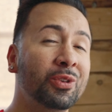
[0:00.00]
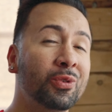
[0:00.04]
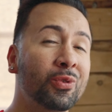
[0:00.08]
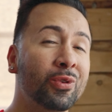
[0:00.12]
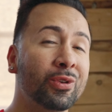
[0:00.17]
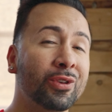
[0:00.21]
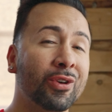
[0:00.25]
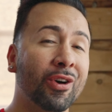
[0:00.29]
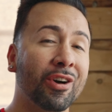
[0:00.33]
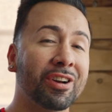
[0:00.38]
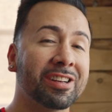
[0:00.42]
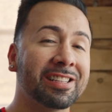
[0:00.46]

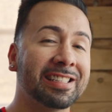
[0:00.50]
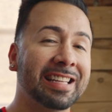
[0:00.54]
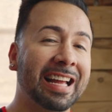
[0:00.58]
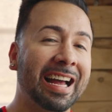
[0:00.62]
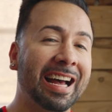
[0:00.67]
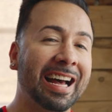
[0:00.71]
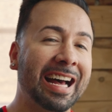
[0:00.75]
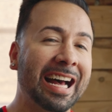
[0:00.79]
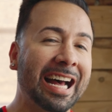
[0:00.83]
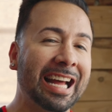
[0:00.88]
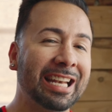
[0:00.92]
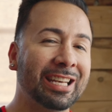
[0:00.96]
New York
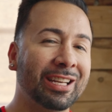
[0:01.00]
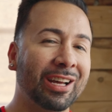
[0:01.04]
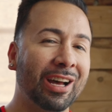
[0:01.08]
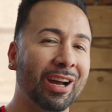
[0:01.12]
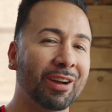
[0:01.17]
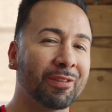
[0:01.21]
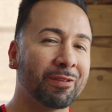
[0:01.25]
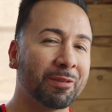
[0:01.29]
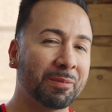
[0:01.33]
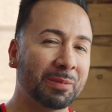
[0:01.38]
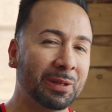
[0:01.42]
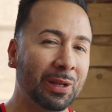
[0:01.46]
style hot
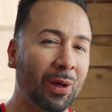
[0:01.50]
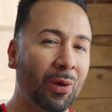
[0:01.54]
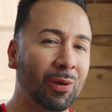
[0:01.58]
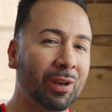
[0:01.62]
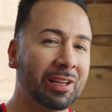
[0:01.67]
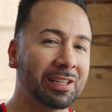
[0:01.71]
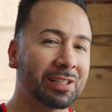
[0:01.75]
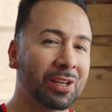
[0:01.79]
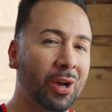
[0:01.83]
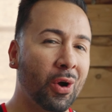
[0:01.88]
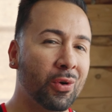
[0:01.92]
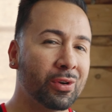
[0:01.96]
dog from
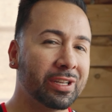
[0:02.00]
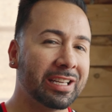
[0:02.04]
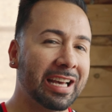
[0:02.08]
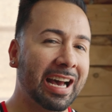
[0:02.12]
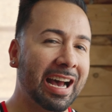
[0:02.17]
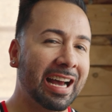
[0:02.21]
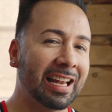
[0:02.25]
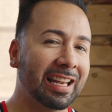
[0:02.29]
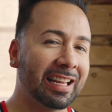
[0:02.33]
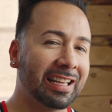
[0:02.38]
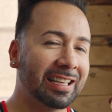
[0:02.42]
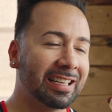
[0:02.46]
Lola's Coney
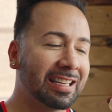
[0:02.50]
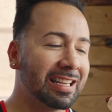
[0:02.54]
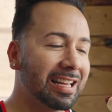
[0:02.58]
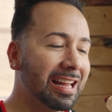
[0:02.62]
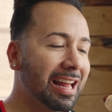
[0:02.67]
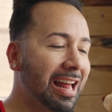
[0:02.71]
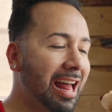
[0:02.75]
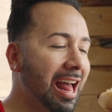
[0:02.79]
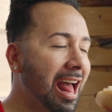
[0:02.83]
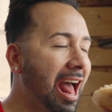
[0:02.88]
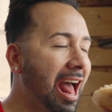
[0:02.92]
Island.